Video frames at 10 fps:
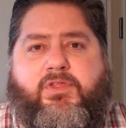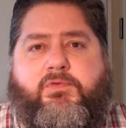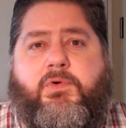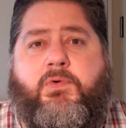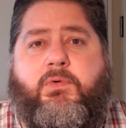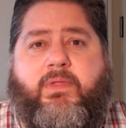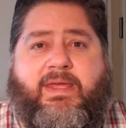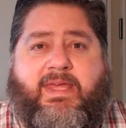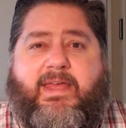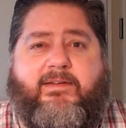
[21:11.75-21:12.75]
through the
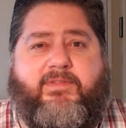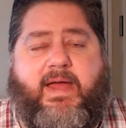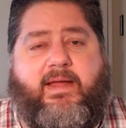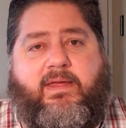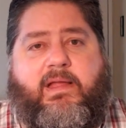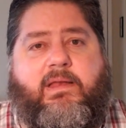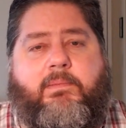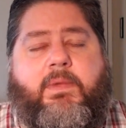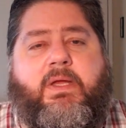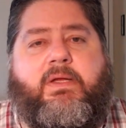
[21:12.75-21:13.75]
King of that kingdom,